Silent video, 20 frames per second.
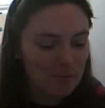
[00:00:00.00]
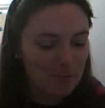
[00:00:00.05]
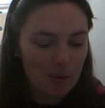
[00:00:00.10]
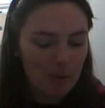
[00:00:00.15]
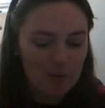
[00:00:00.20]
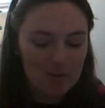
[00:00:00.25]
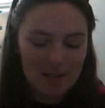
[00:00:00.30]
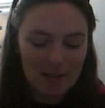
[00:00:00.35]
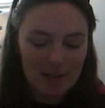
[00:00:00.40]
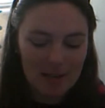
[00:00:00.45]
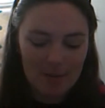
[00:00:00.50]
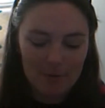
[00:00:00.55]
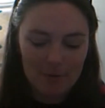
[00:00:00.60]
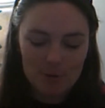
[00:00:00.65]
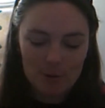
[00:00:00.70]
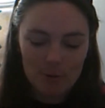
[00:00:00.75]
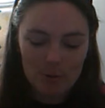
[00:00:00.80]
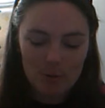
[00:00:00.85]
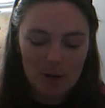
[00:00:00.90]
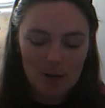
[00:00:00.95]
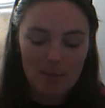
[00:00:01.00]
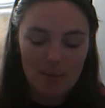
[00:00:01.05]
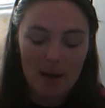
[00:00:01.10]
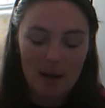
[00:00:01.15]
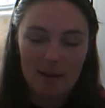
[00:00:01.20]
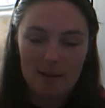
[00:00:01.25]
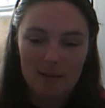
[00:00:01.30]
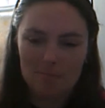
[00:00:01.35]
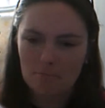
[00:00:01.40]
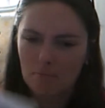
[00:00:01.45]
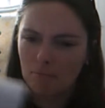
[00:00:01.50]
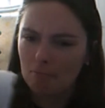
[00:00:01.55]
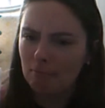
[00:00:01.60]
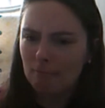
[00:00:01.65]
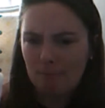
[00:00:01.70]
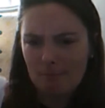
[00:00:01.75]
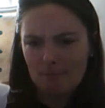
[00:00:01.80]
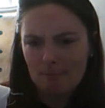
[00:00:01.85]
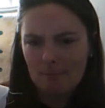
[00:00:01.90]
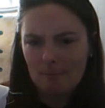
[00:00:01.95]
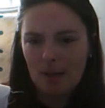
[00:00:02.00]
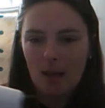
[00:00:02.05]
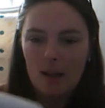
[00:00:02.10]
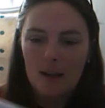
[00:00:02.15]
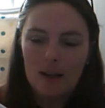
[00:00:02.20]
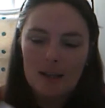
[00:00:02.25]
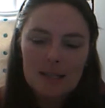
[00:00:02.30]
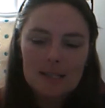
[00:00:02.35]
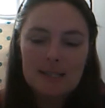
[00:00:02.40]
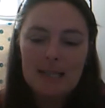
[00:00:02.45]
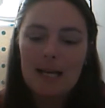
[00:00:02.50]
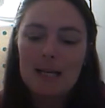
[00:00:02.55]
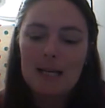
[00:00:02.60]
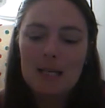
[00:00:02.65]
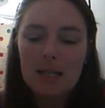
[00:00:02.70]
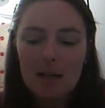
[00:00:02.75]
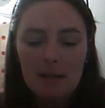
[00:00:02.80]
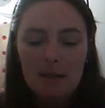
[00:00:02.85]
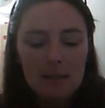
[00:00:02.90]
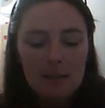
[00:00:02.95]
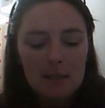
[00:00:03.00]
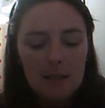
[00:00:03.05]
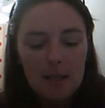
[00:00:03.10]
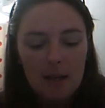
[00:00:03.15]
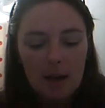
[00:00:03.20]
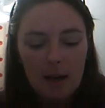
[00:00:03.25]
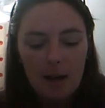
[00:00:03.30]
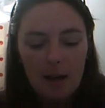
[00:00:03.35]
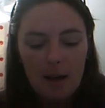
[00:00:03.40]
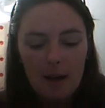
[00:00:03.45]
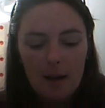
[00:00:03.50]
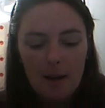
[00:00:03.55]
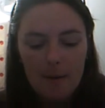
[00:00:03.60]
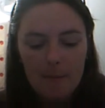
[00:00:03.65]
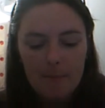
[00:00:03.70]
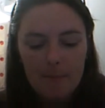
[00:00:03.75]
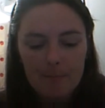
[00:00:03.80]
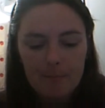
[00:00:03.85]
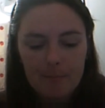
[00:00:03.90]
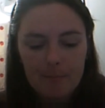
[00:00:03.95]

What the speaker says: What was I even talking about? Santa? Oh